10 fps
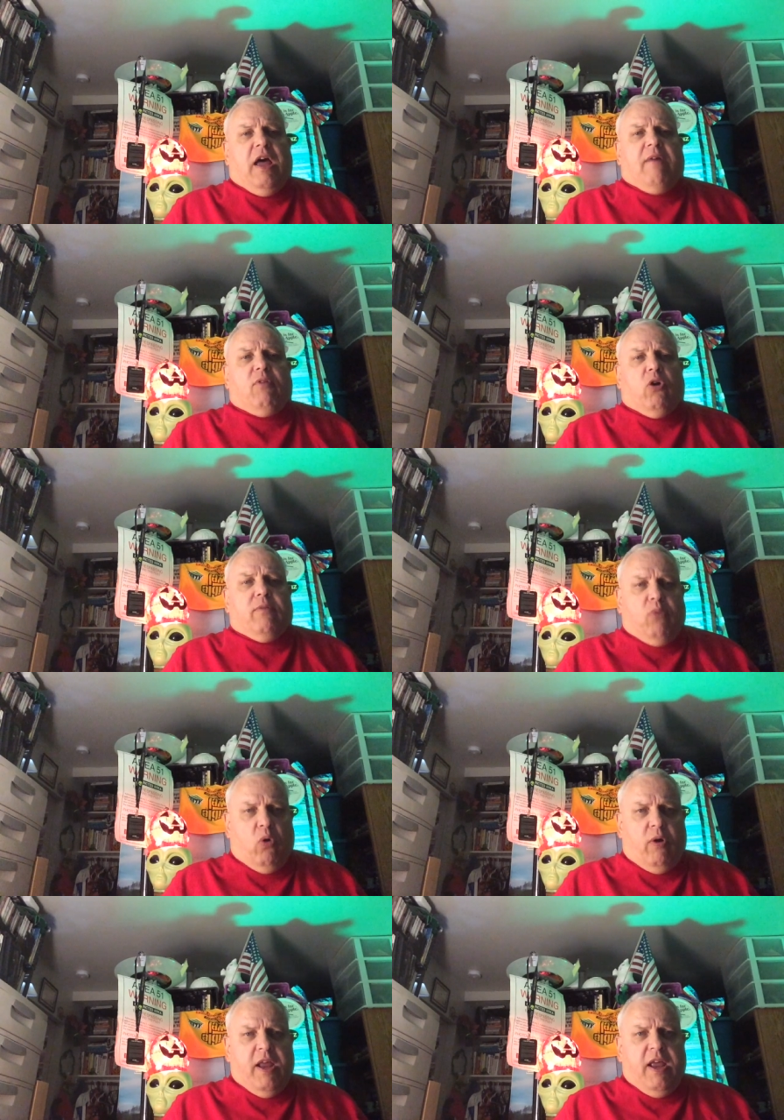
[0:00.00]
Have a good
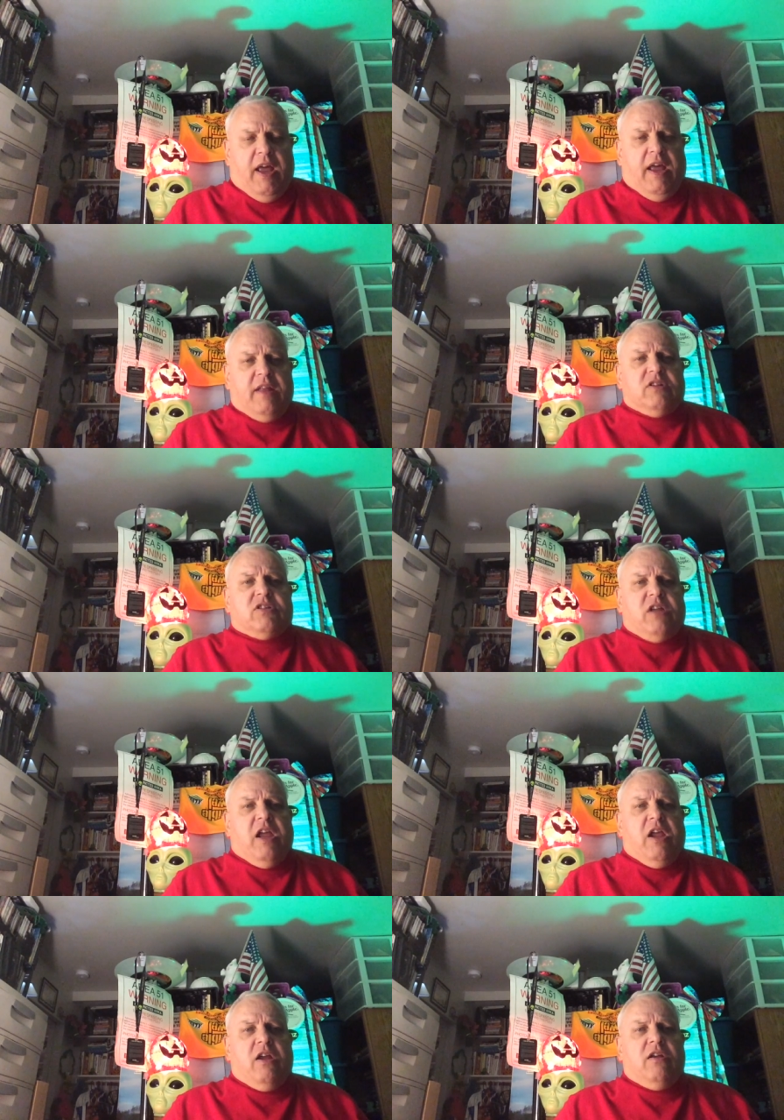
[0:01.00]
morning and
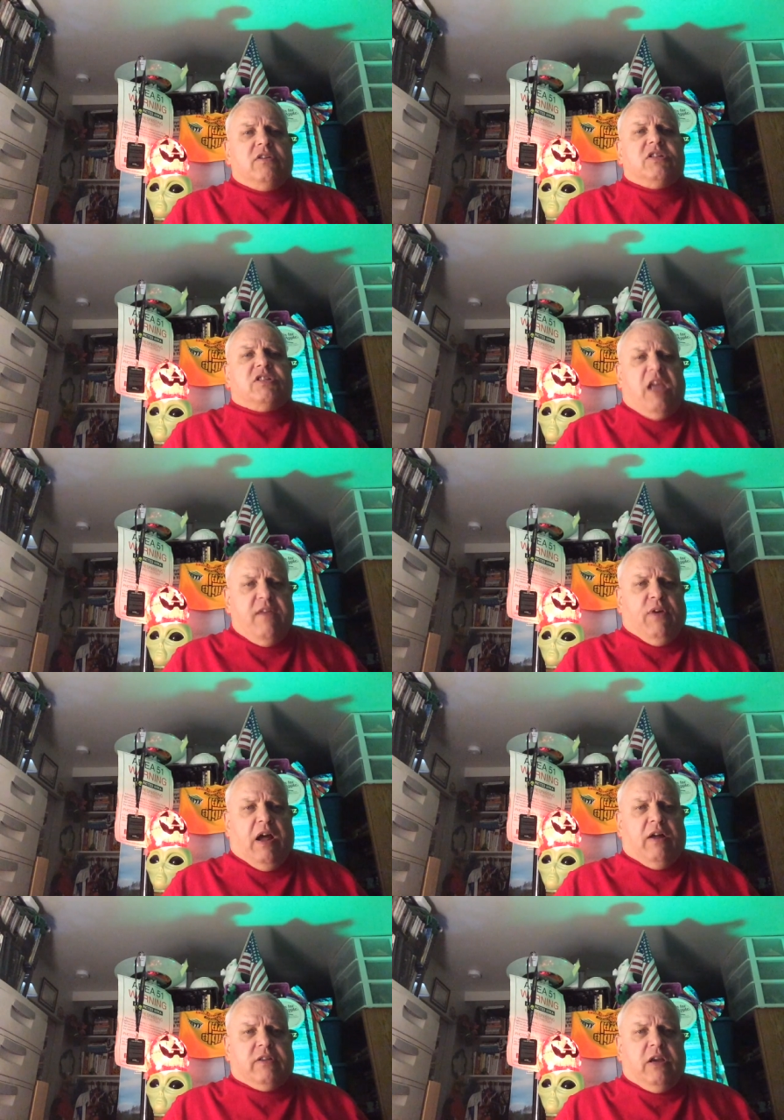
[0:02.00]
stay safe
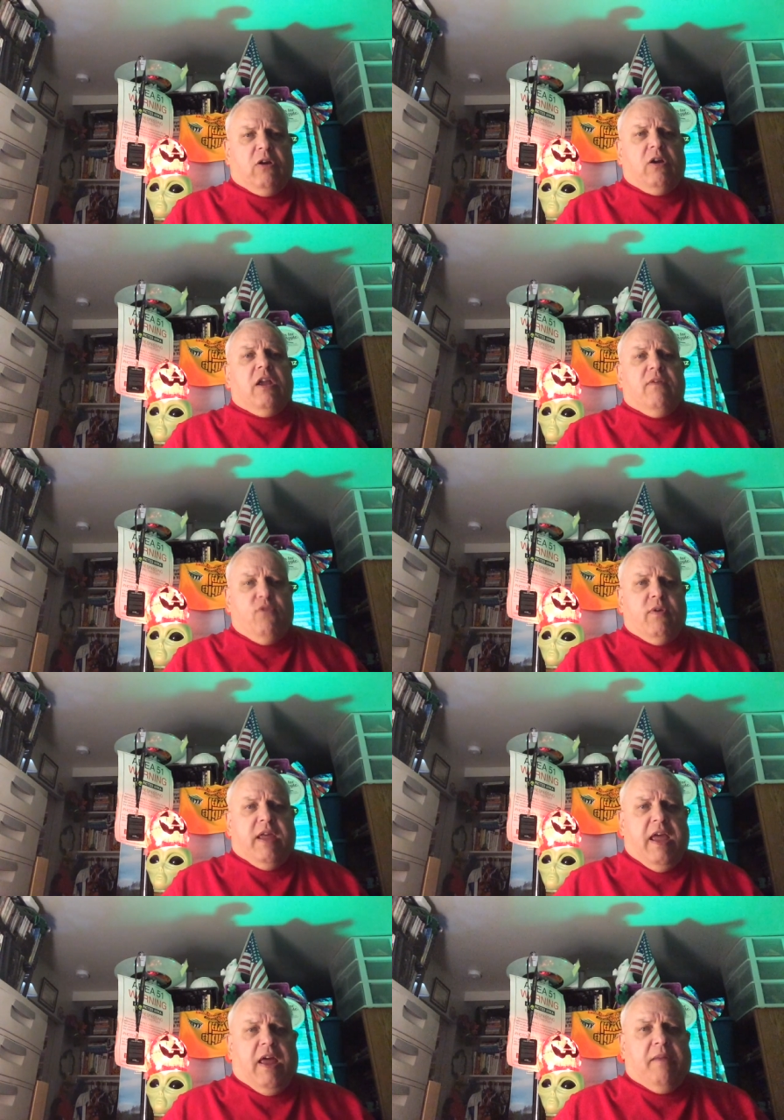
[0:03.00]
out there if you
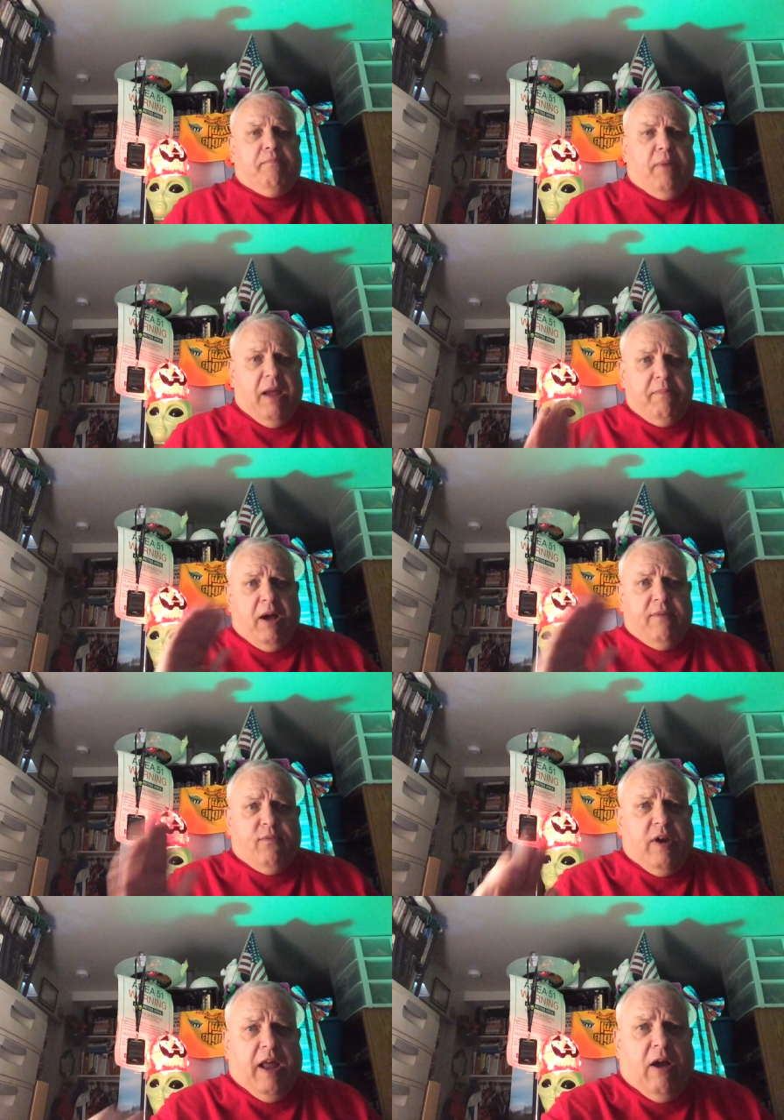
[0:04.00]
can. Bye bye
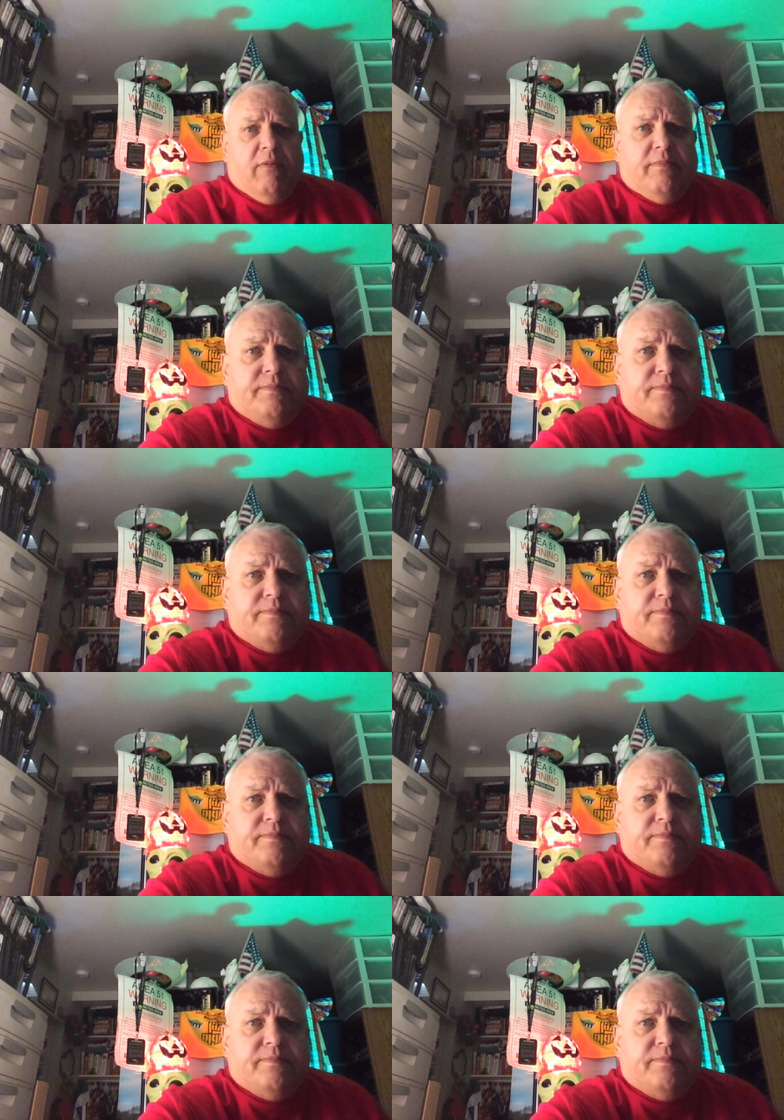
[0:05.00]
for now.